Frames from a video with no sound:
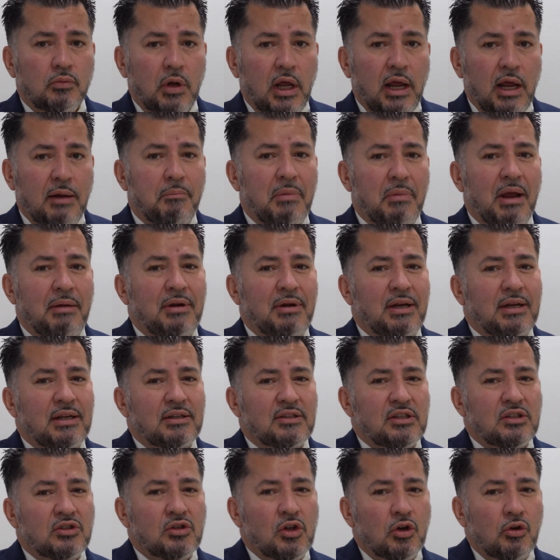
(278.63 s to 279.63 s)
and maybe
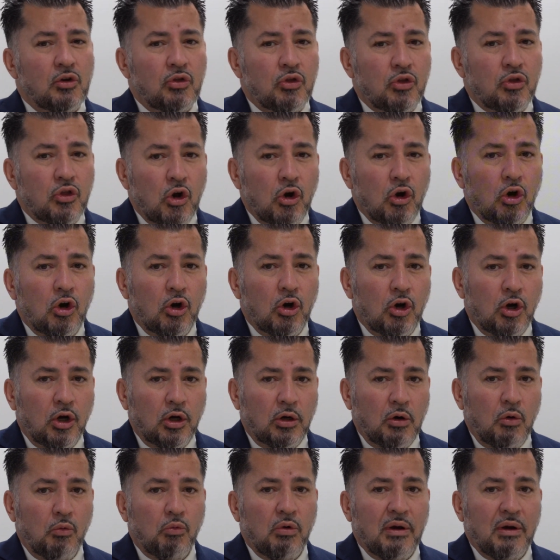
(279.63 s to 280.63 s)
this is their
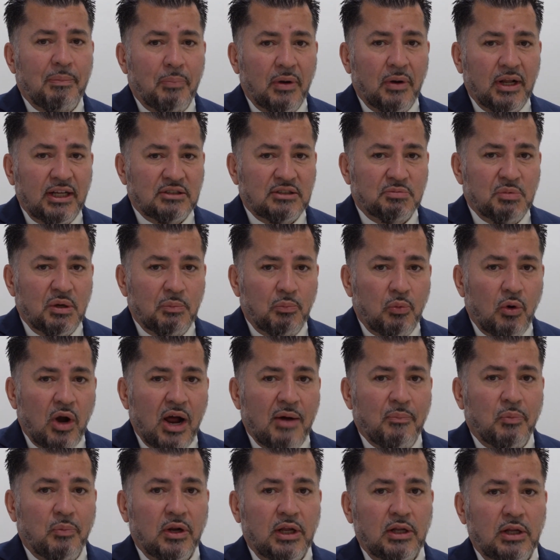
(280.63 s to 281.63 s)
third replacement
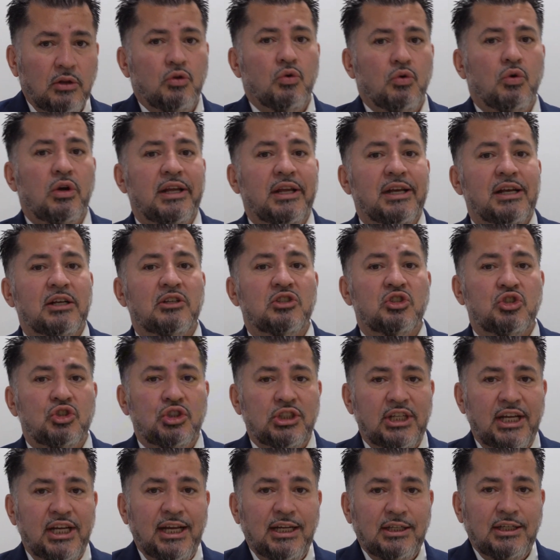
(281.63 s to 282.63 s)
property doing
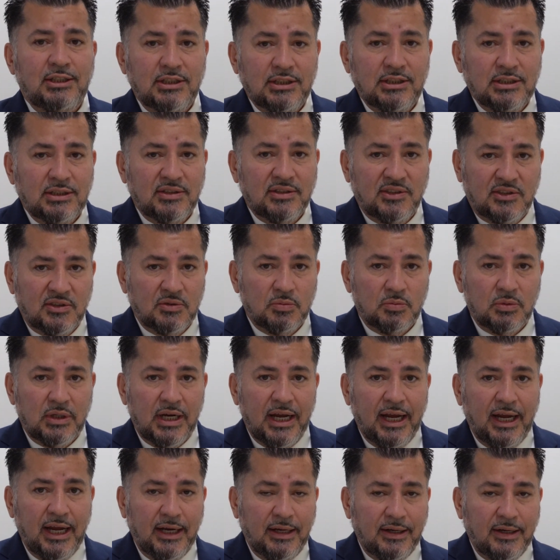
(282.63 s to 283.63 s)
exchanges,
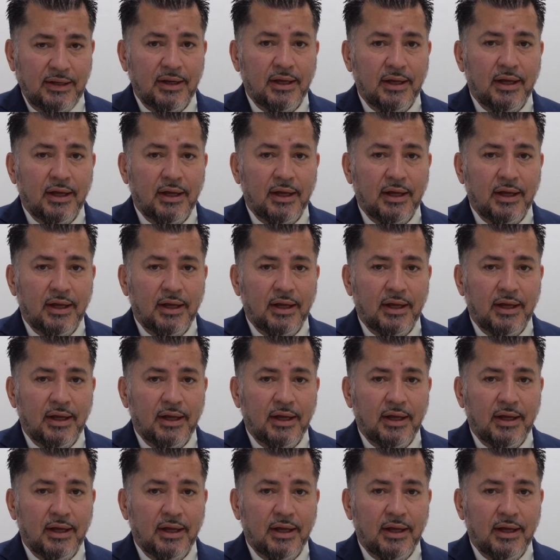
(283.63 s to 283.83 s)
right?